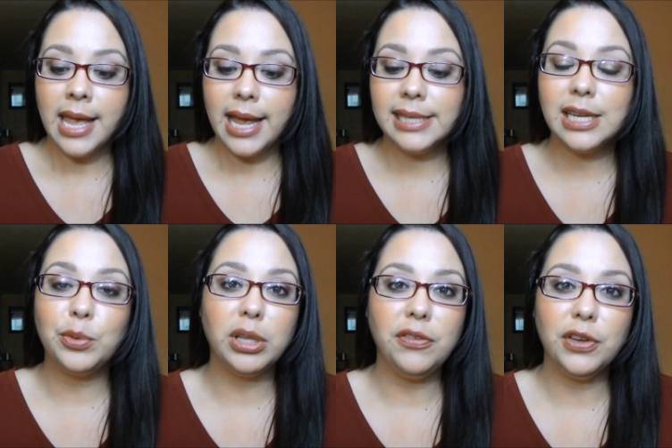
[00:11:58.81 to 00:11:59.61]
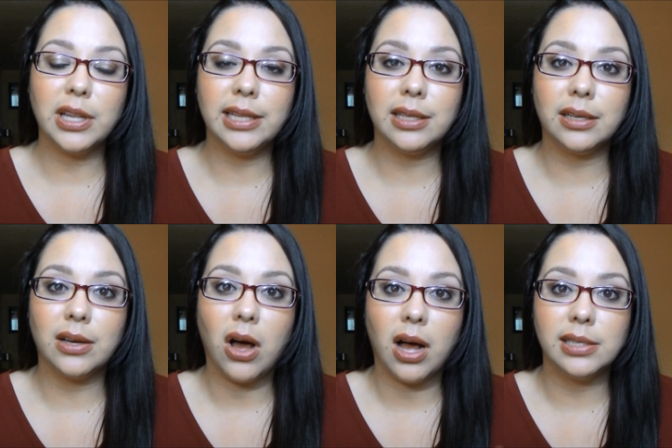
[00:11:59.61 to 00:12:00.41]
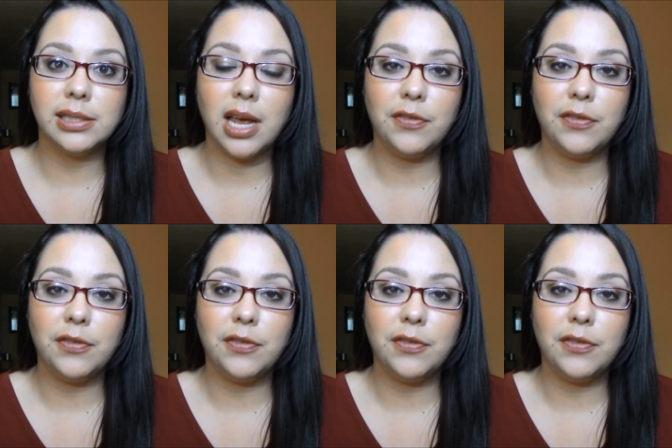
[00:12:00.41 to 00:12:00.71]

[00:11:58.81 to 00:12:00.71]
And I really feel like the cost of